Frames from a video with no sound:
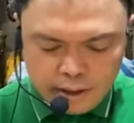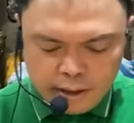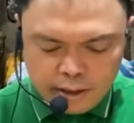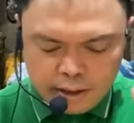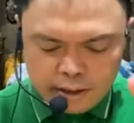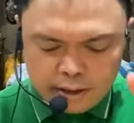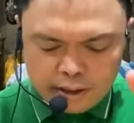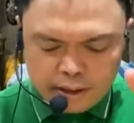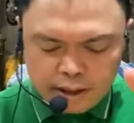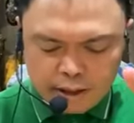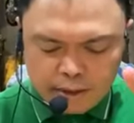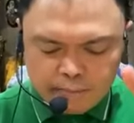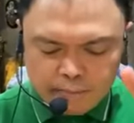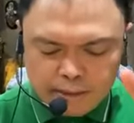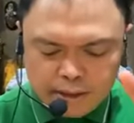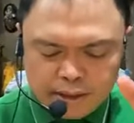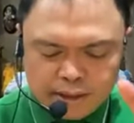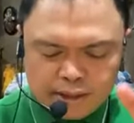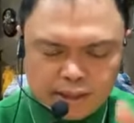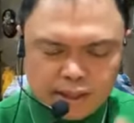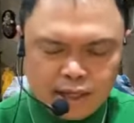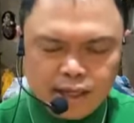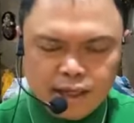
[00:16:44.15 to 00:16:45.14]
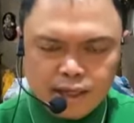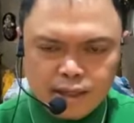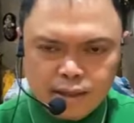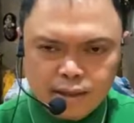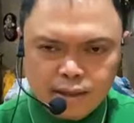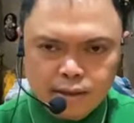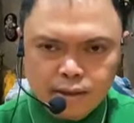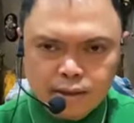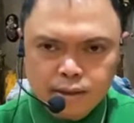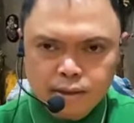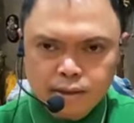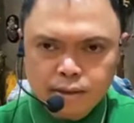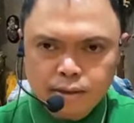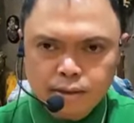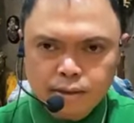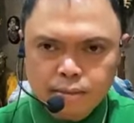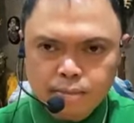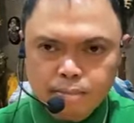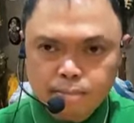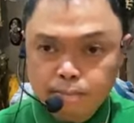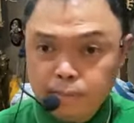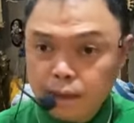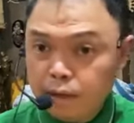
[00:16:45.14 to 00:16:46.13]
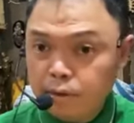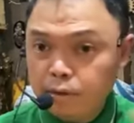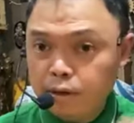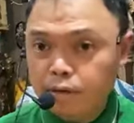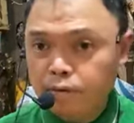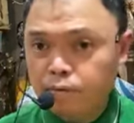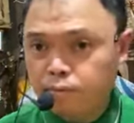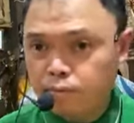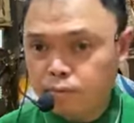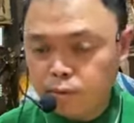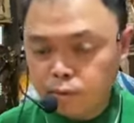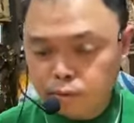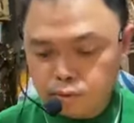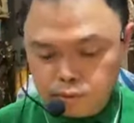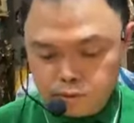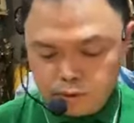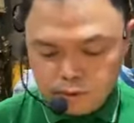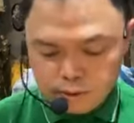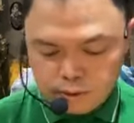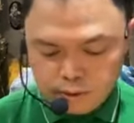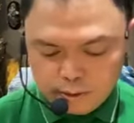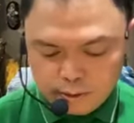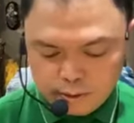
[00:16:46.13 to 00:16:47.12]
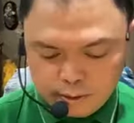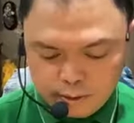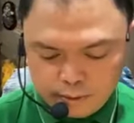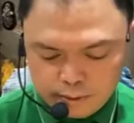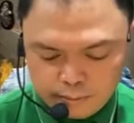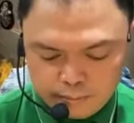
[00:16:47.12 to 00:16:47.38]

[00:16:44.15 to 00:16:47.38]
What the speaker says: and it can be seen bearing fruits.